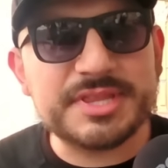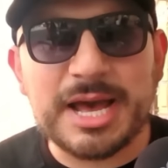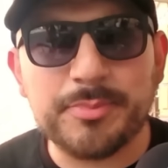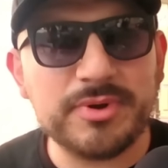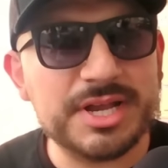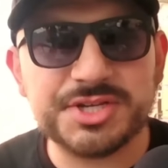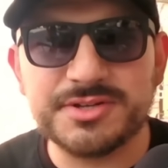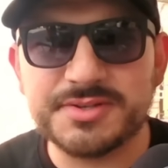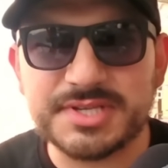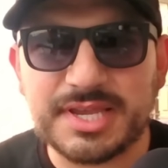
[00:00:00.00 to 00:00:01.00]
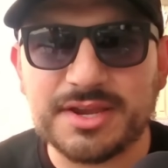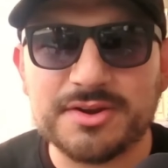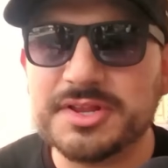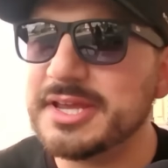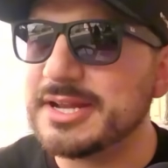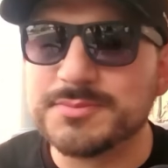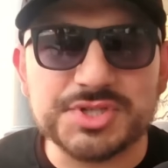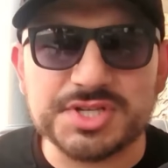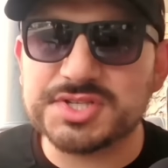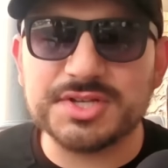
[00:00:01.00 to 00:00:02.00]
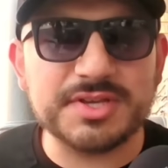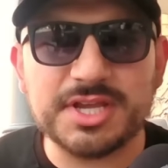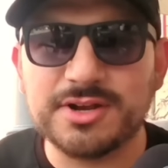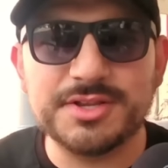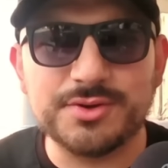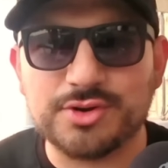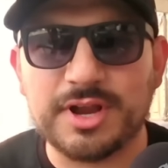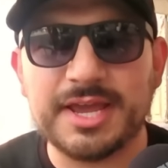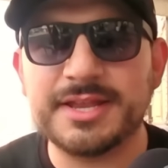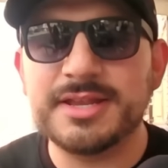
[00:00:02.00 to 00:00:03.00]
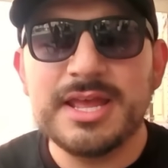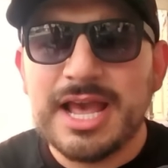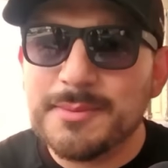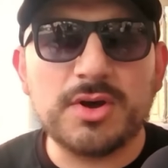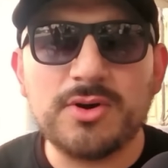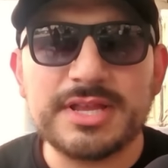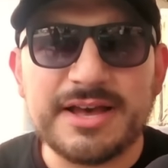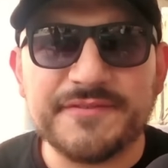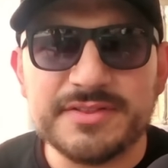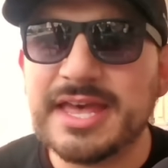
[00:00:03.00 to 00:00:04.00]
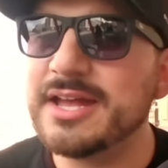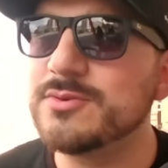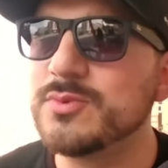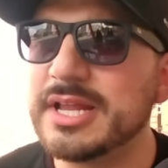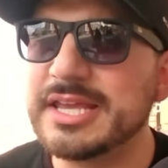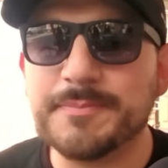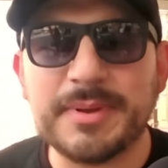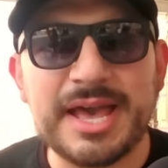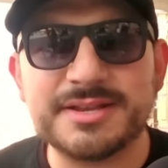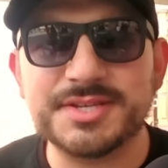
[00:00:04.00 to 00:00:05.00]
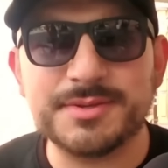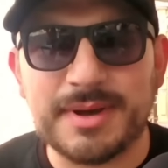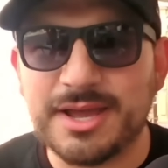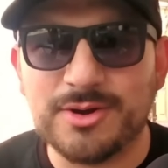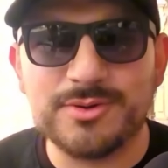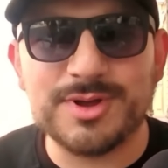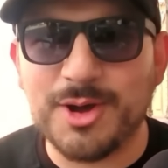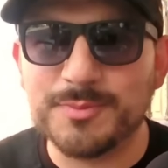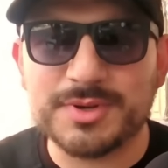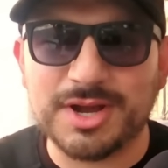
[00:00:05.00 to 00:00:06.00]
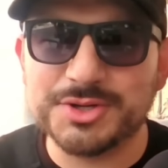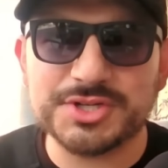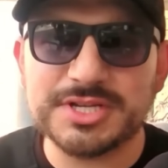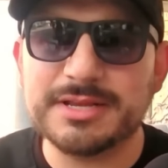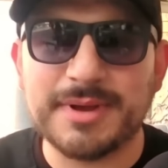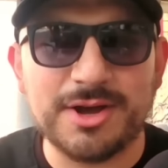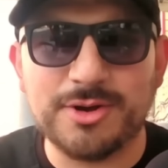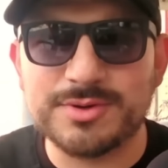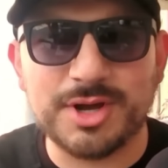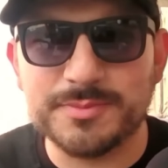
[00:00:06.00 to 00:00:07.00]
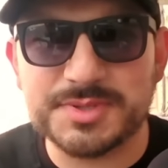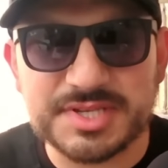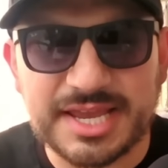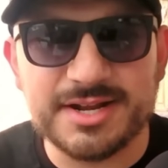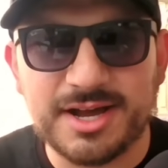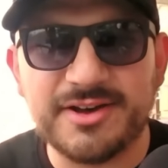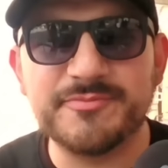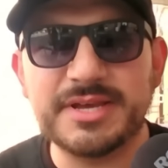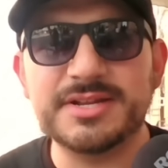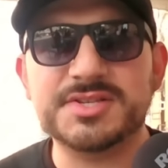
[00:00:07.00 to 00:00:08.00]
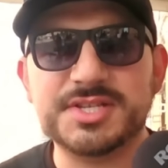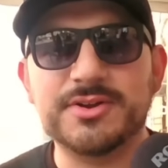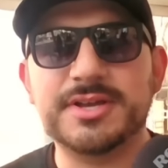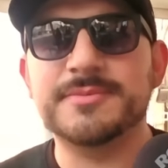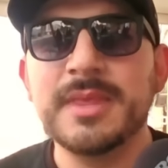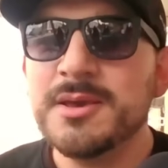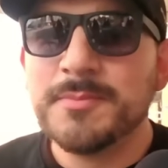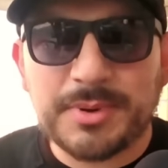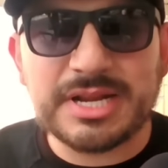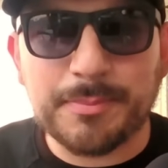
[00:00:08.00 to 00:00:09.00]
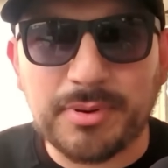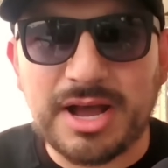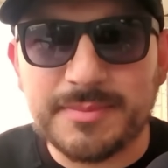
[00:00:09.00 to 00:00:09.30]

but with operational security, and I'm just still here in Ukraine. I'm going to hold off on that when I get back to my own home country and my own home state of Minnesota. But I